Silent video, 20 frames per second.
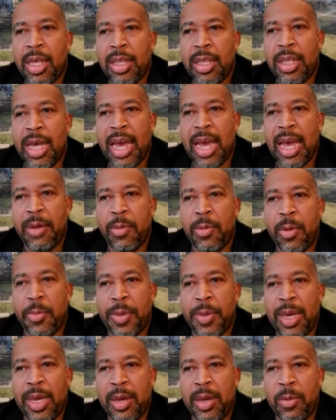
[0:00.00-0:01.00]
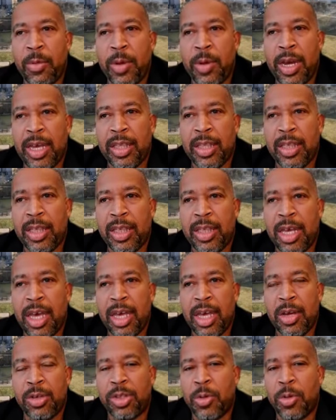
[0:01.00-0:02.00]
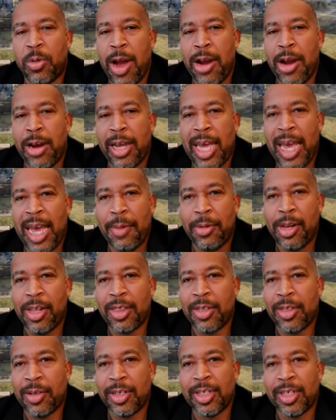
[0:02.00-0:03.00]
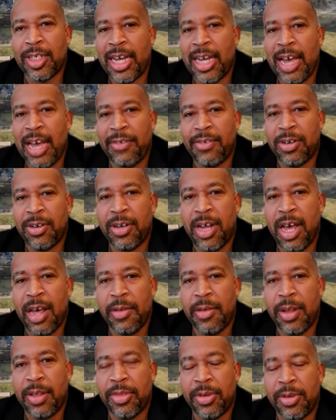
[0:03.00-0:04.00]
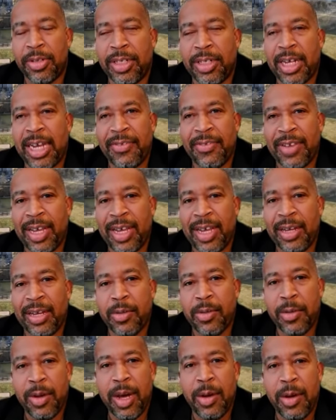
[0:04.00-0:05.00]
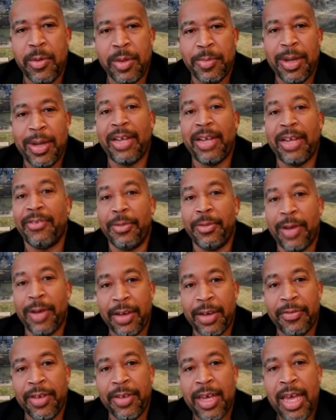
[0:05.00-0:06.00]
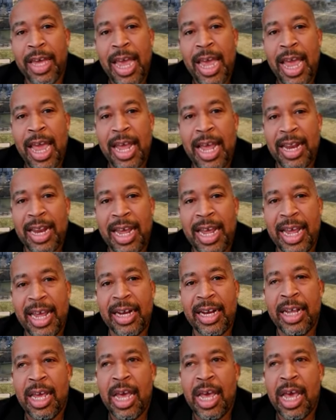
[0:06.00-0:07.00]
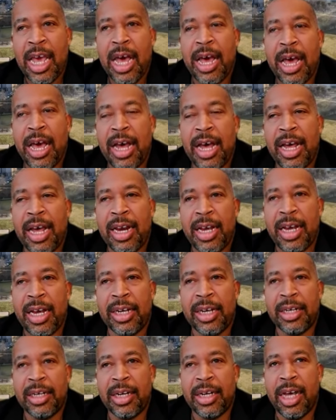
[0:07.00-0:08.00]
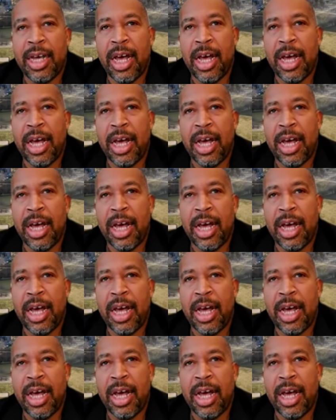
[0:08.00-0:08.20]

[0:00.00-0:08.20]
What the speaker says: I will be with Houston Wire and Cable on Thursday Thursday evening with my lovely wife, and then on